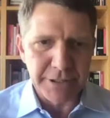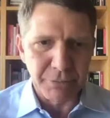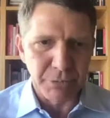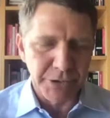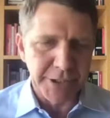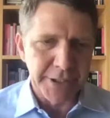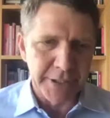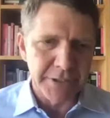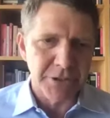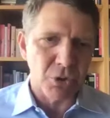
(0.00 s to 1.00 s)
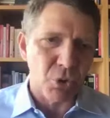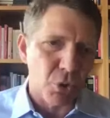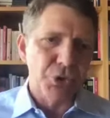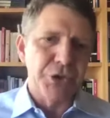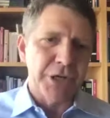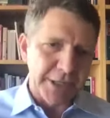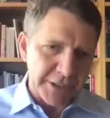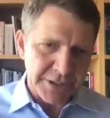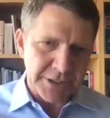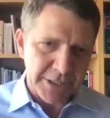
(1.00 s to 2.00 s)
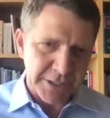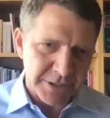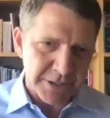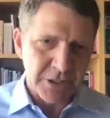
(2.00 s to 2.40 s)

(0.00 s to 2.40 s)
It really needs the whole United States